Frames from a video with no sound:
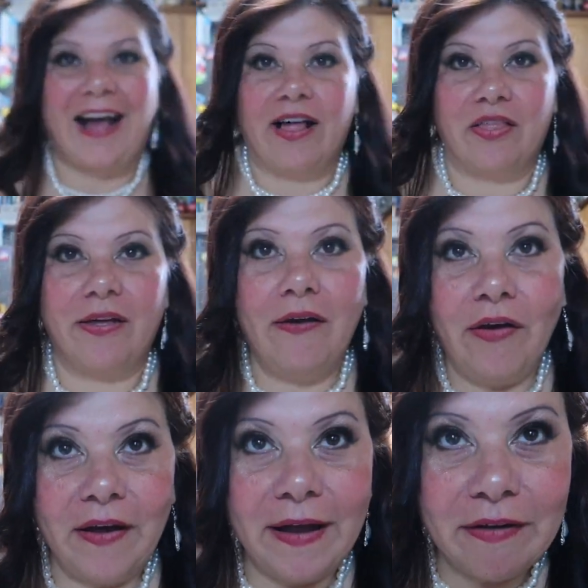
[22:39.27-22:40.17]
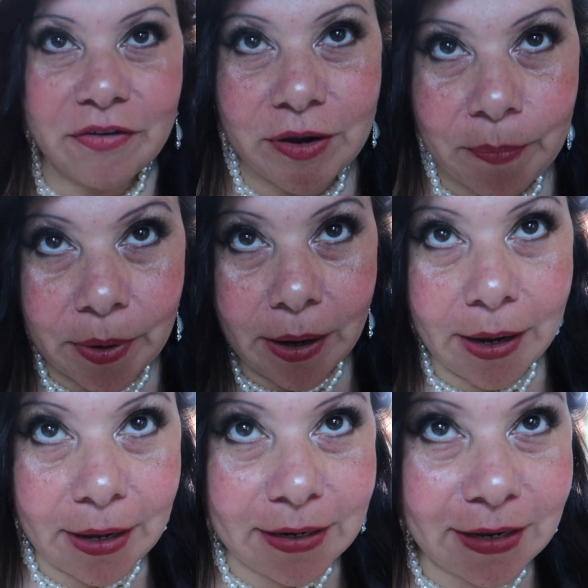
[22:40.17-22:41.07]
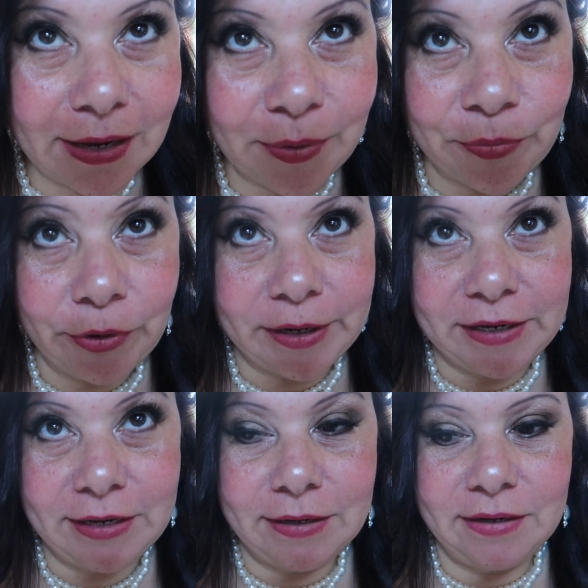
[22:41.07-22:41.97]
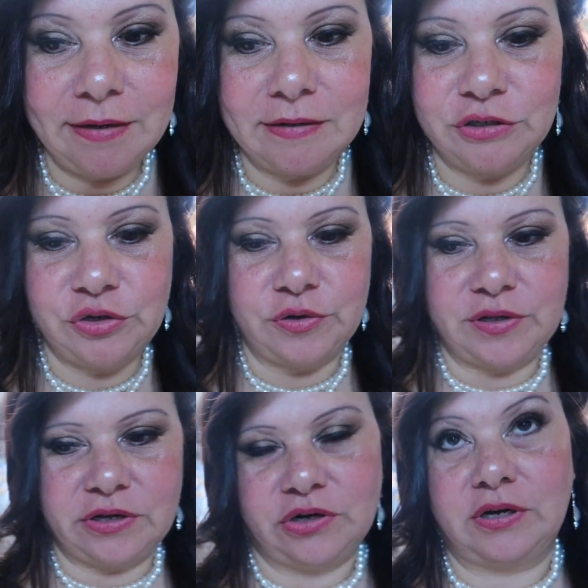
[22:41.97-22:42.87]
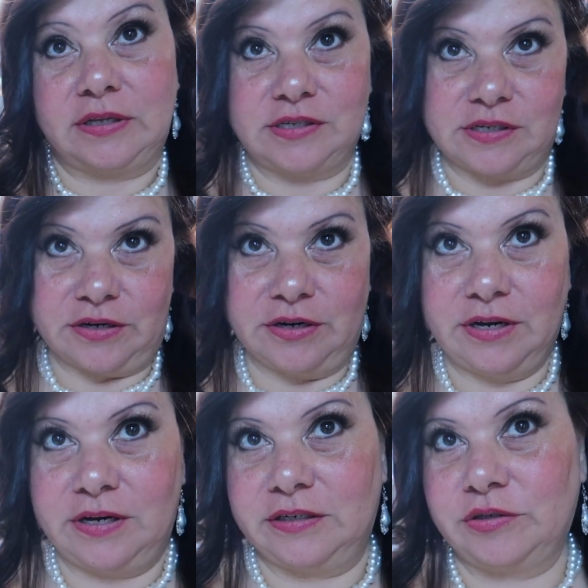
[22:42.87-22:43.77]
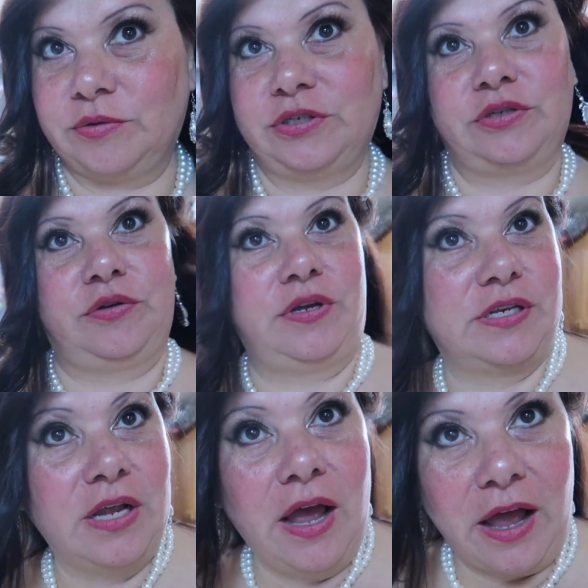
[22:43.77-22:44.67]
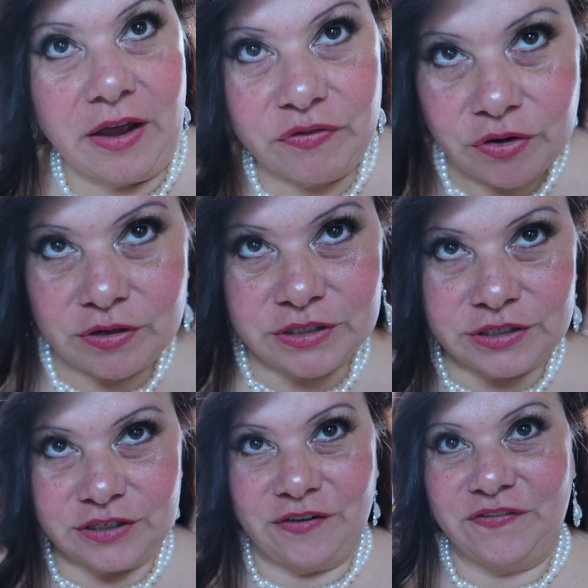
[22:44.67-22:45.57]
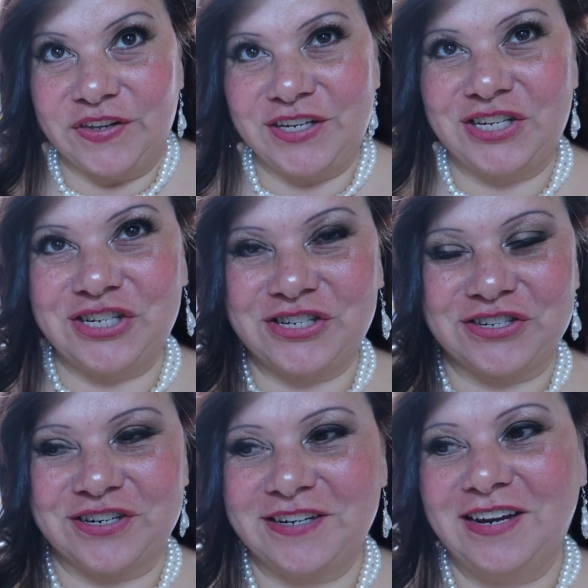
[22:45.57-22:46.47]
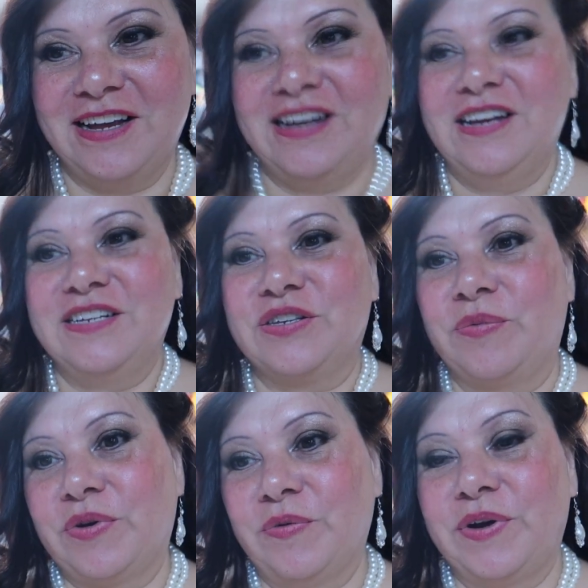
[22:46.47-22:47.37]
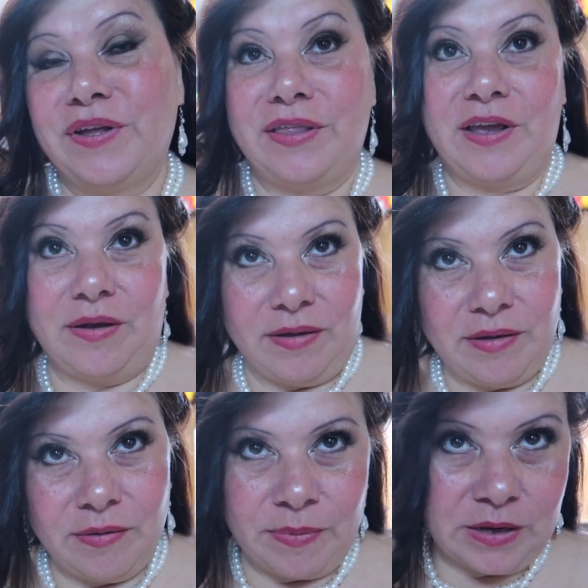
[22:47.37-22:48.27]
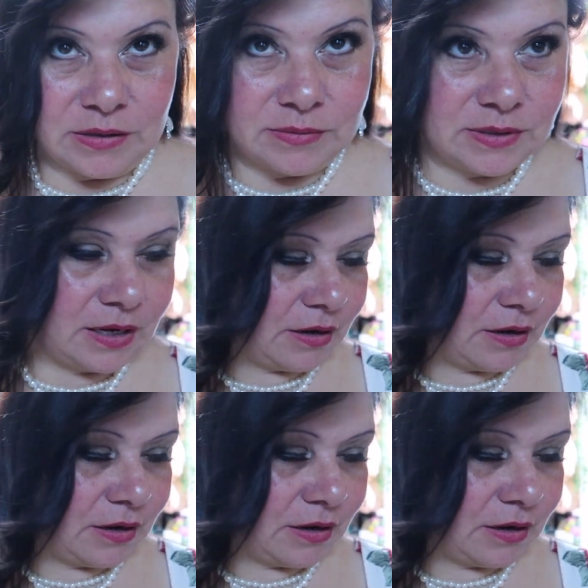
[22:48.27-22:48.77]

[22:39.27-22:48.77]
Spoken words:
Hello everybody, I'm ready to go to the concert, and I just want to show you guys. I have to go downstairs and finish a shirt, so I'm gonna go work on that. My husband's